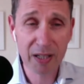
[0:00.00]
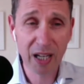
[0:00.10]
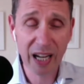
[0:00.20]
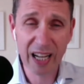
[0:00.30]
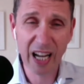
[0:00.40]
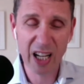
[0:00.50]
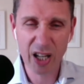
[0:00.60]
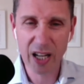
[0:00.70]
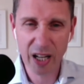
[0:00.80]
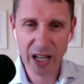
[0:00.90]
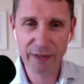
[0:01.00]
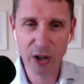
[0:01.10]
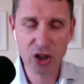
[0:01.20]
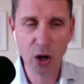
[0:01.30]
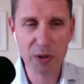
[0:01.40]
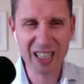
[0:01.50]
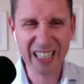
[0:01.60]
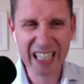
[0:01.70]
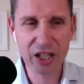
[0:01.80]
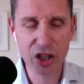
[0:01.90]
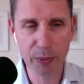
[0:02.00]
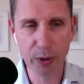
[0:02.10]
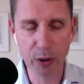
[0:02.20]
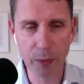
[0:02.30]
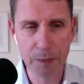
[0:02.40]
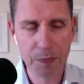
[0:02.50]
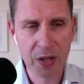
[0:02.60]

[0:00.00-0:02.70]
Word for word: a, a, inverted commas leadership role.